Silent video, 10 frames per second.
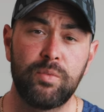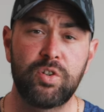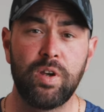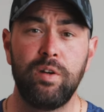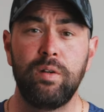
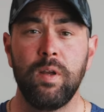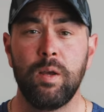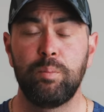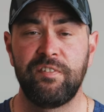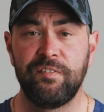So
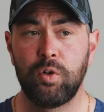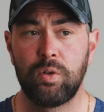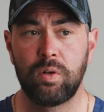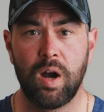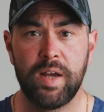
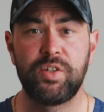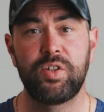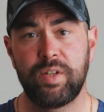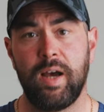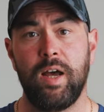before I
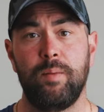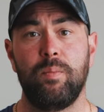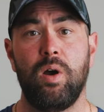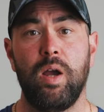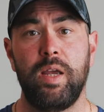start
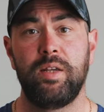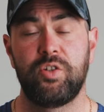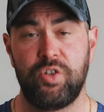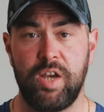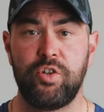my
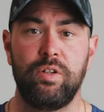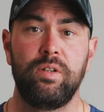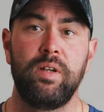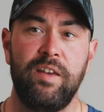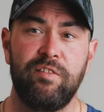
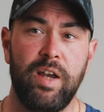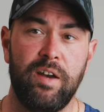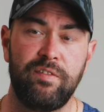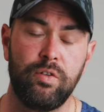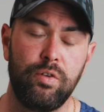session every
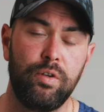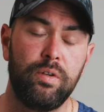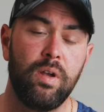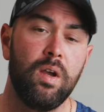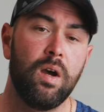
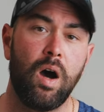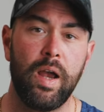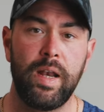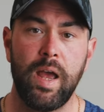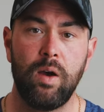afternoon,
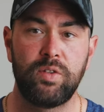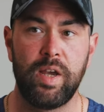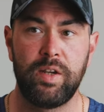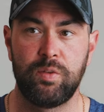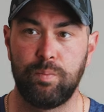I now
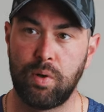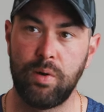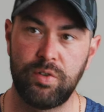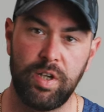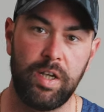take some
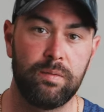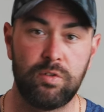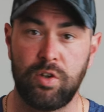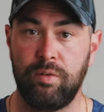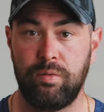protein.
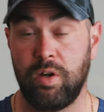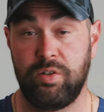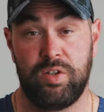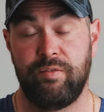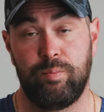So I
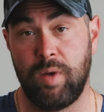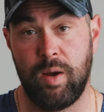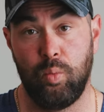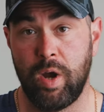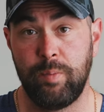just have
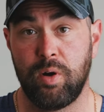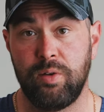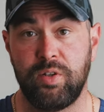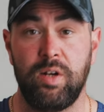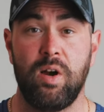a whey
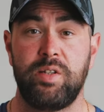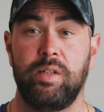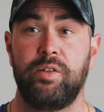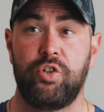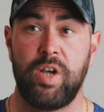protein
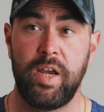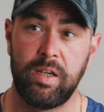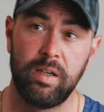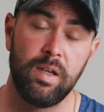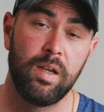isolate
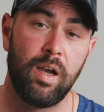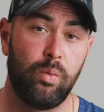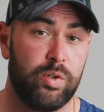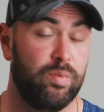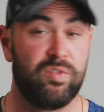shake,
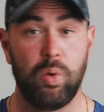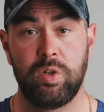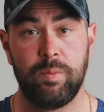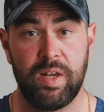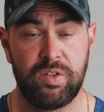which we've
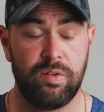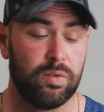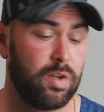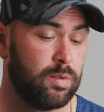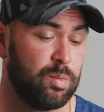talked about
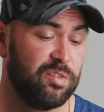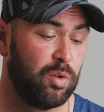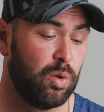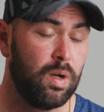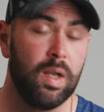several times
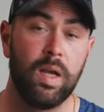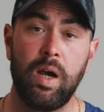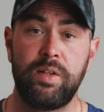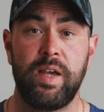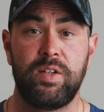before.
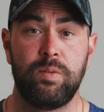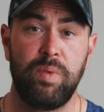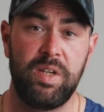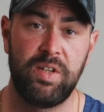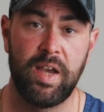I take some
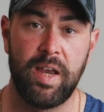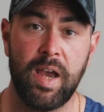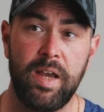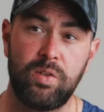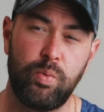
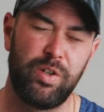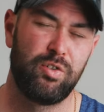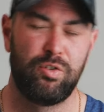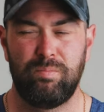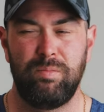BCAAs,
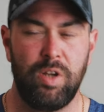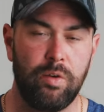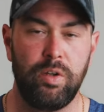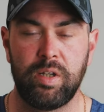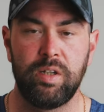which you know
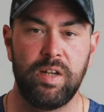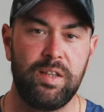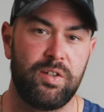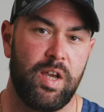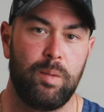you can
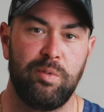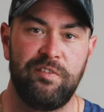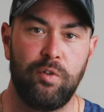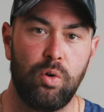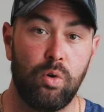either take
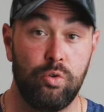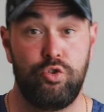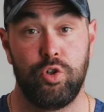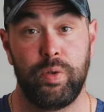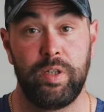before or
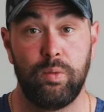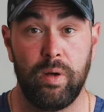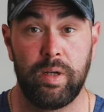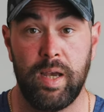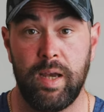during the
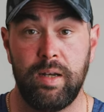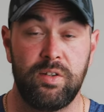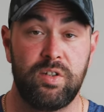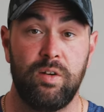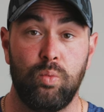workout
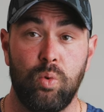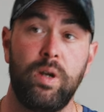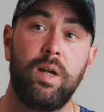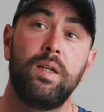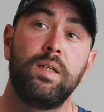instead of
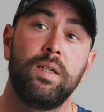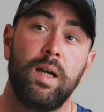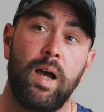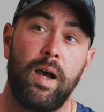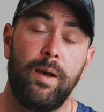water.
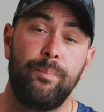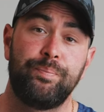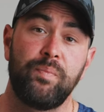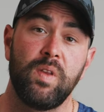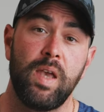
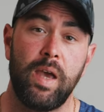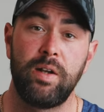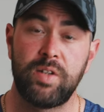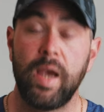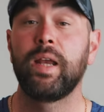And
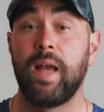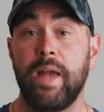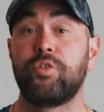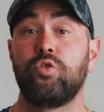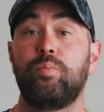I take an
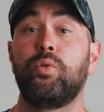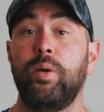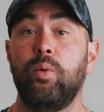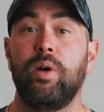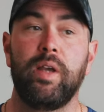actual
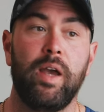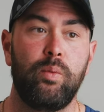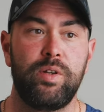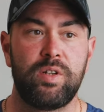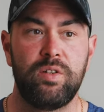
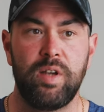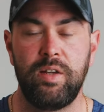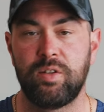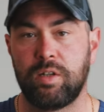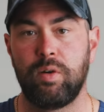pre-workout, which
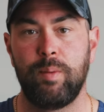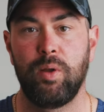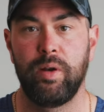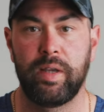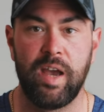contains a crap
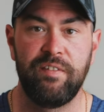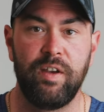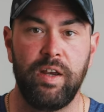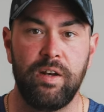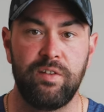load of
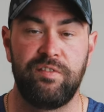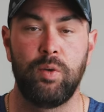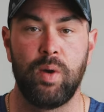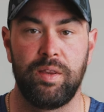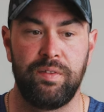caffeine and a
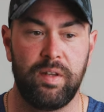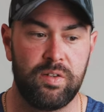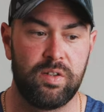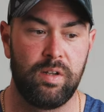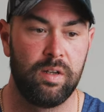few other
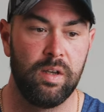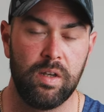things to